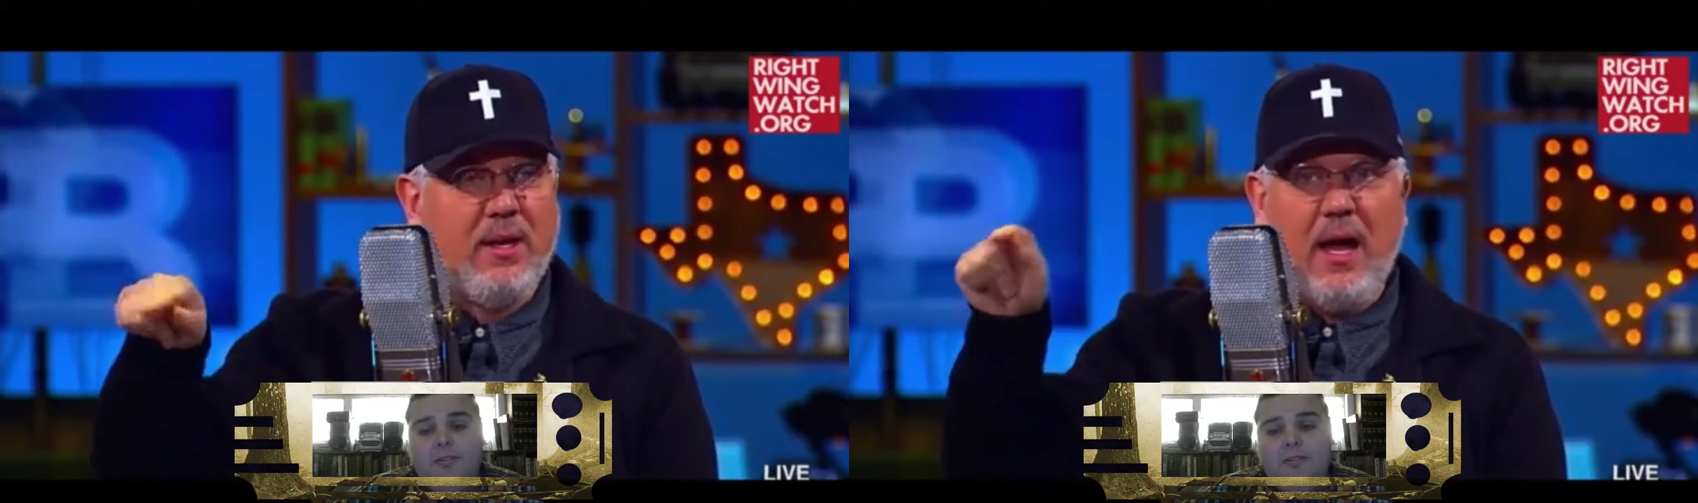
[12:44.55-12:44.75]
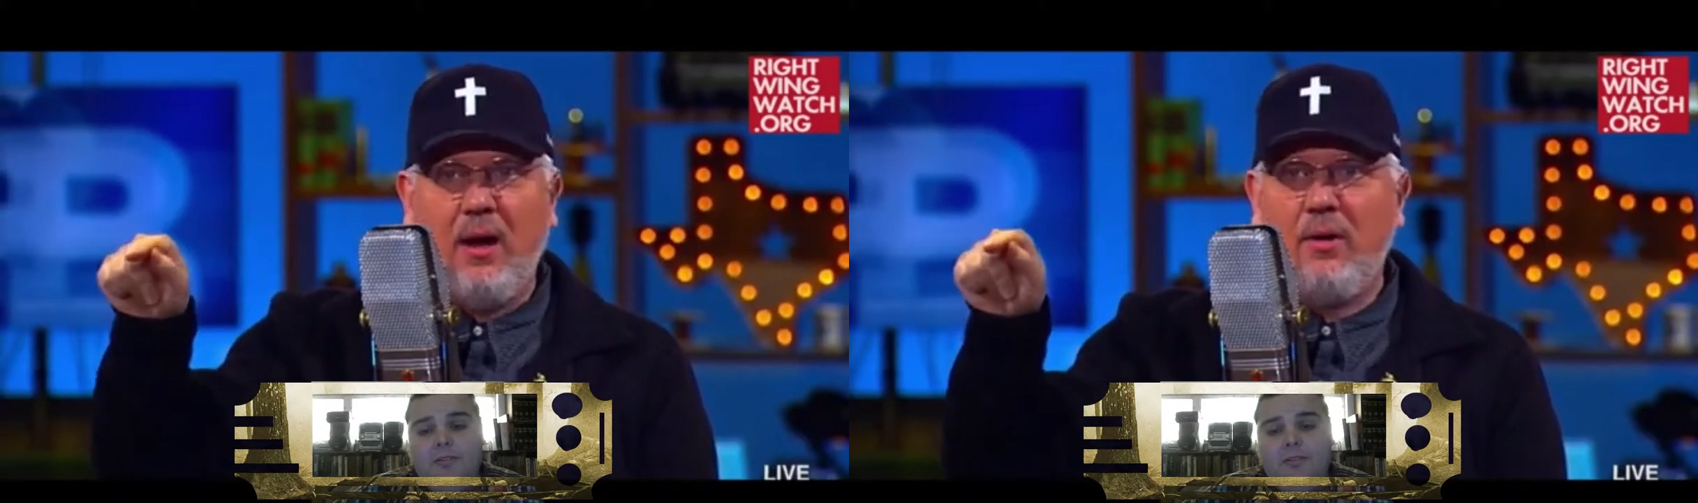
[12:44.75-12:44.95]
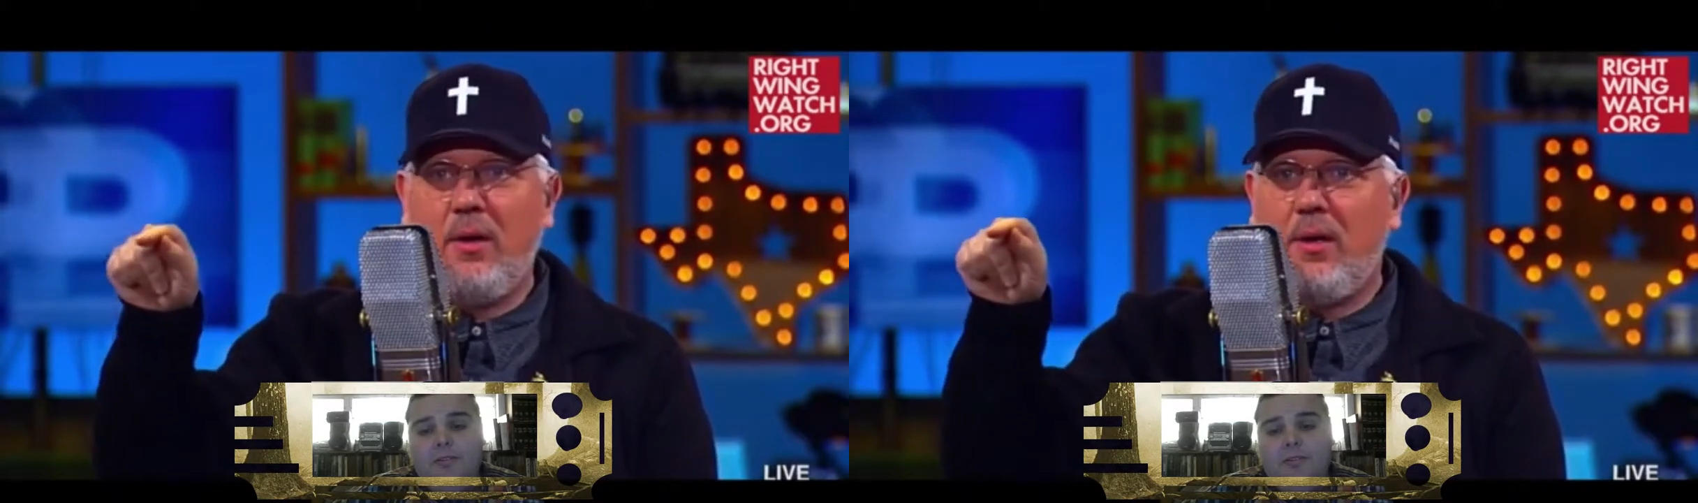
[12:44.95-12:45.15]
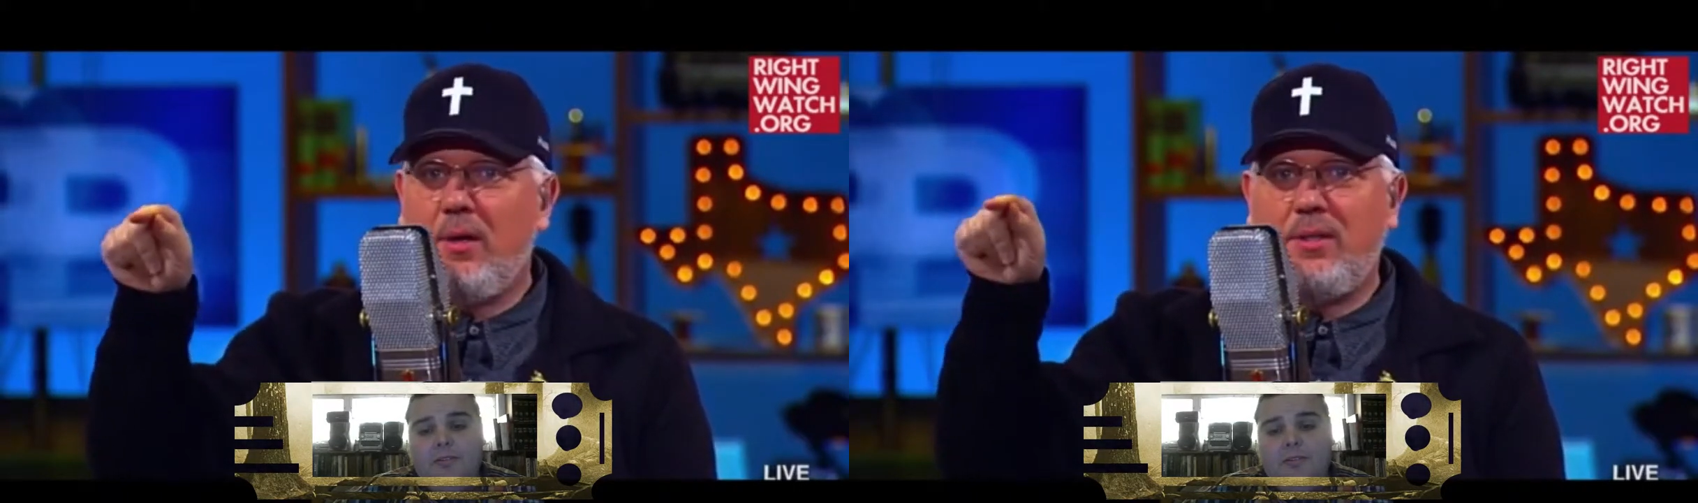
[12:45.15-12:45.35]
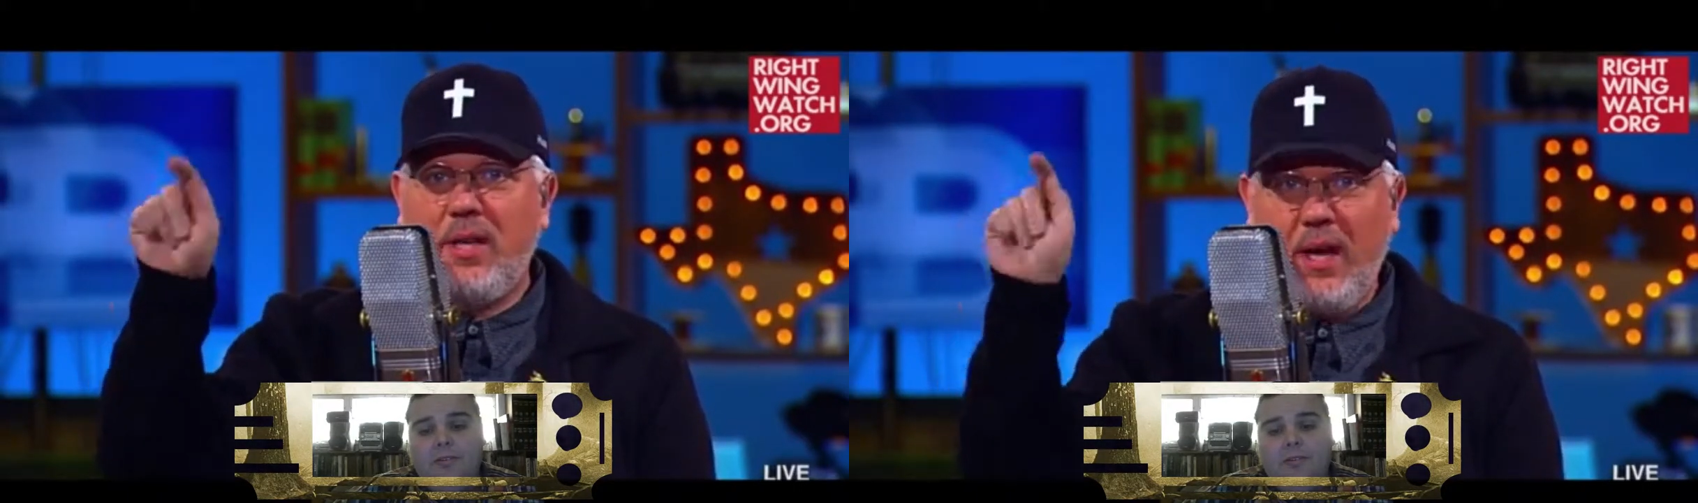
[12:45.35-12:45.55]
Now,
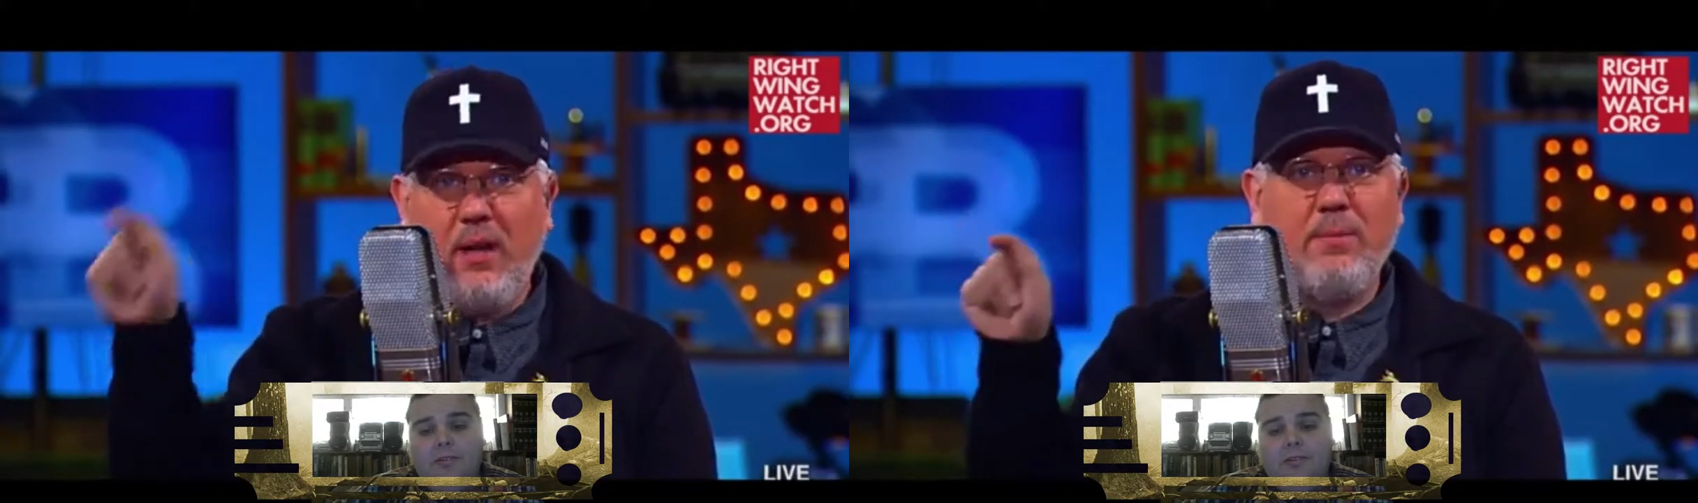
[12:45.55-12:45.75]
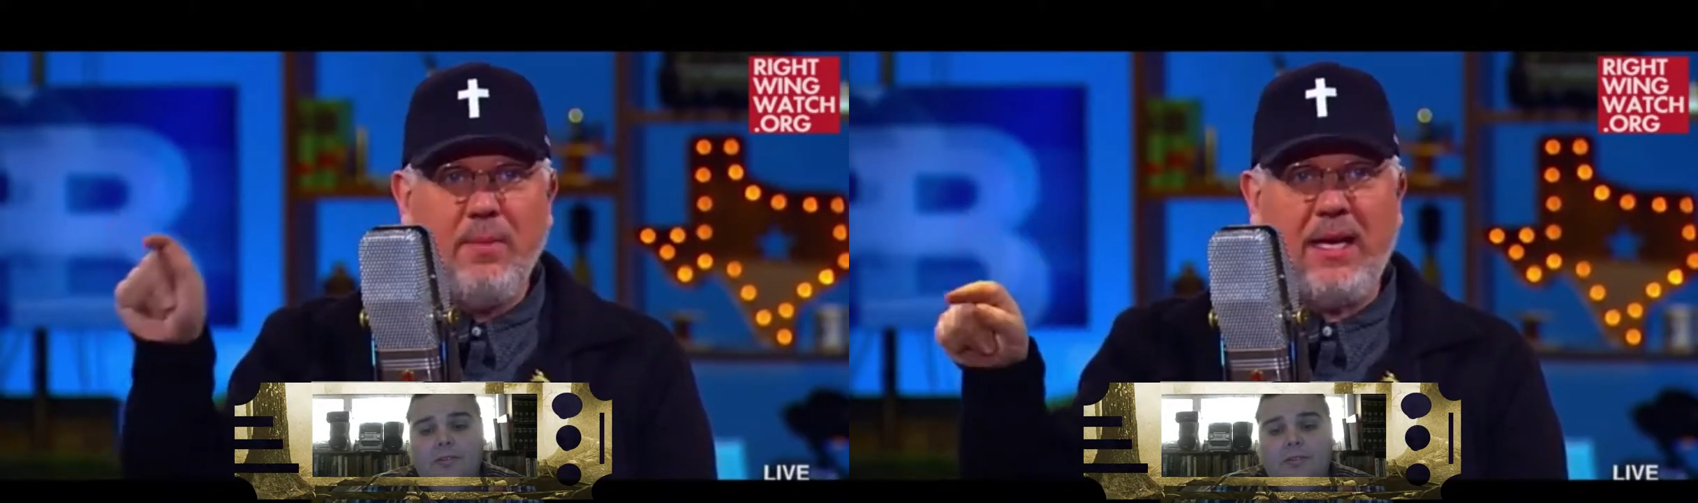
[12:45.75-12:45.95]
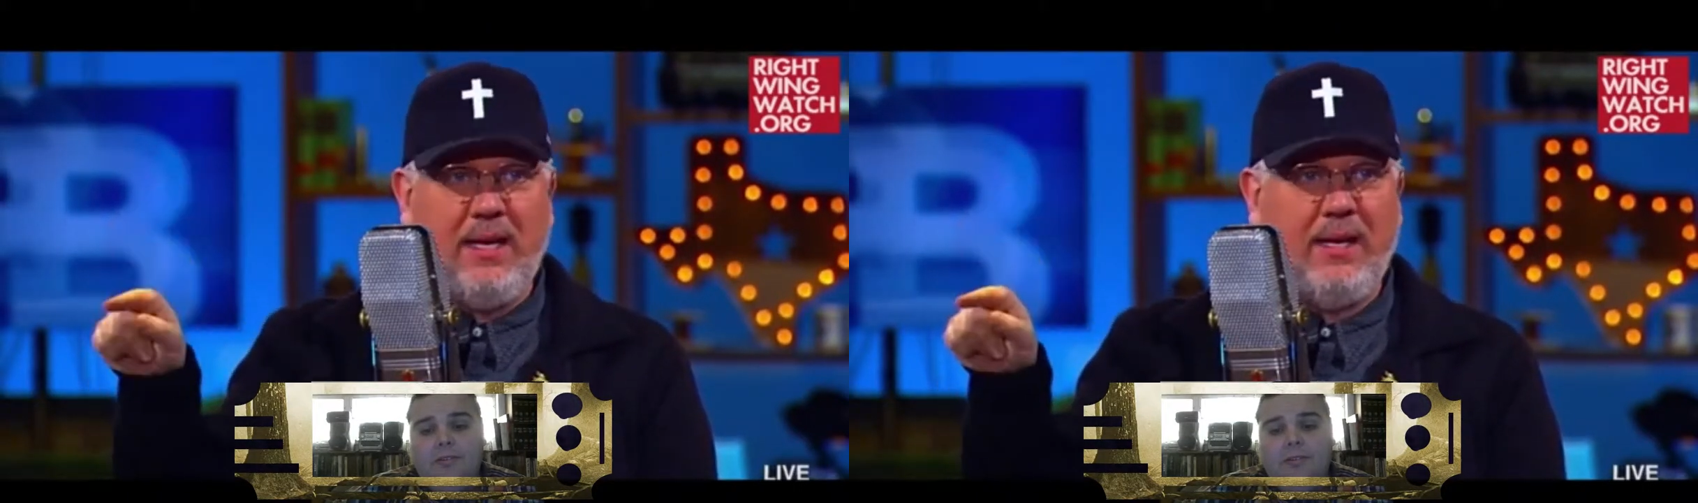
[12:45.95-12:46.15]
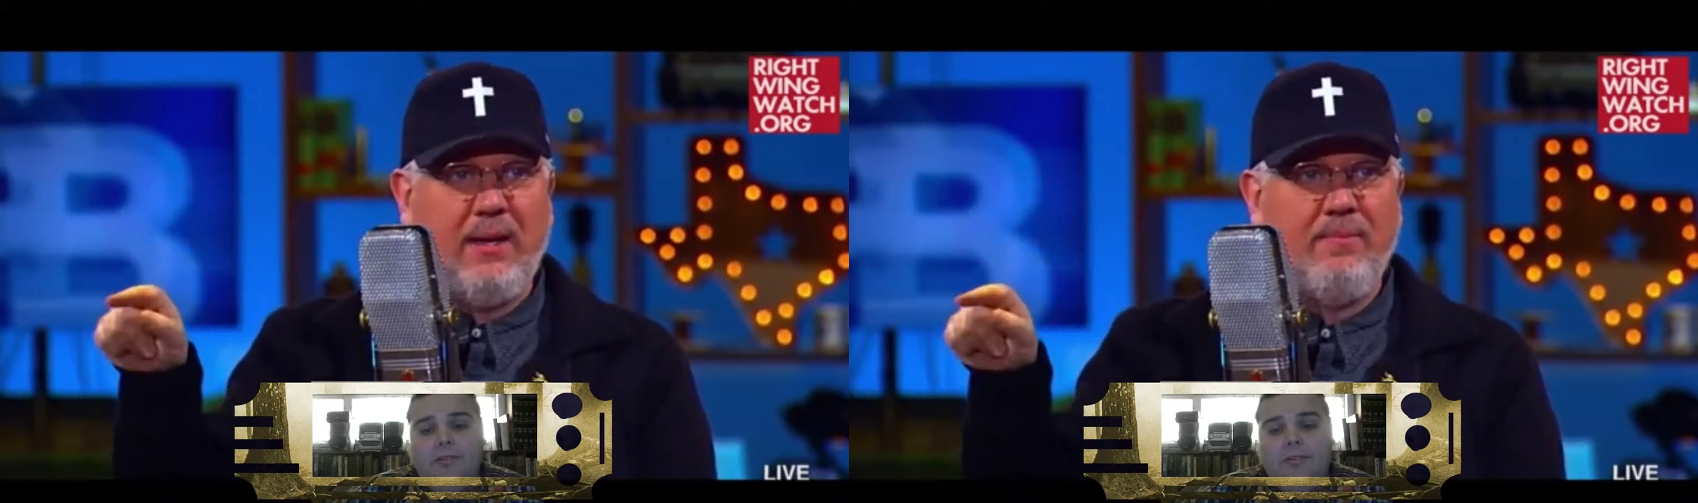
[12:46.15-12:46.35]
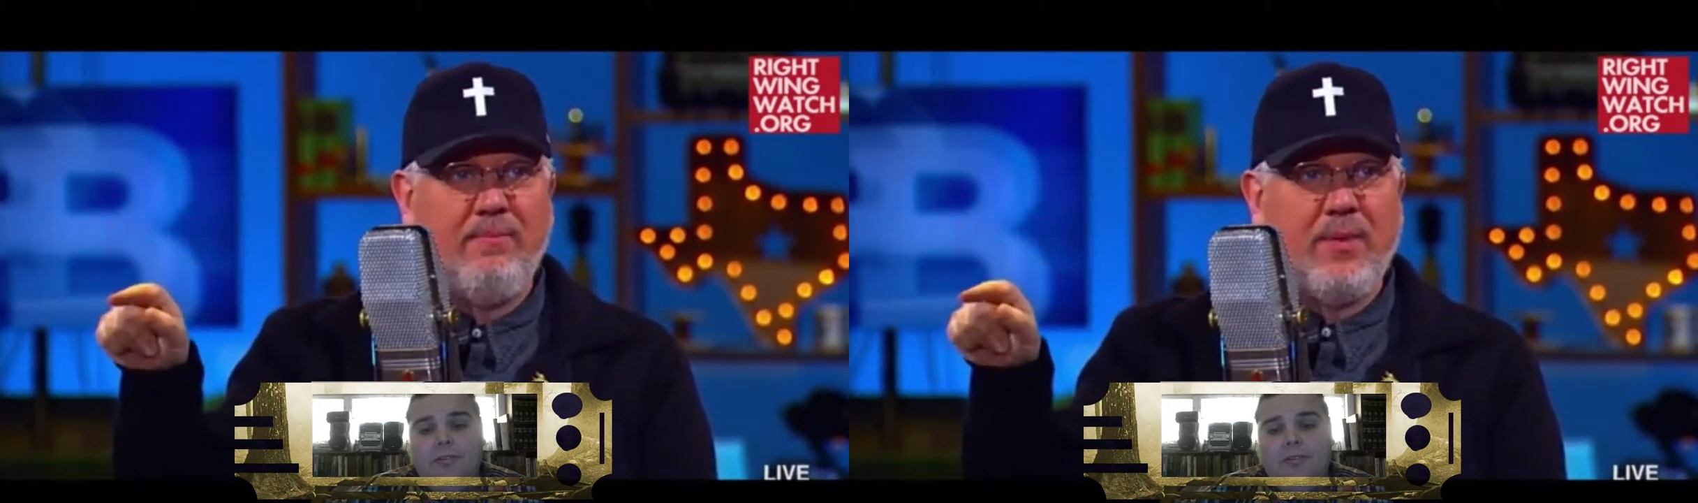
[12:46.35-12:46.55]
tell me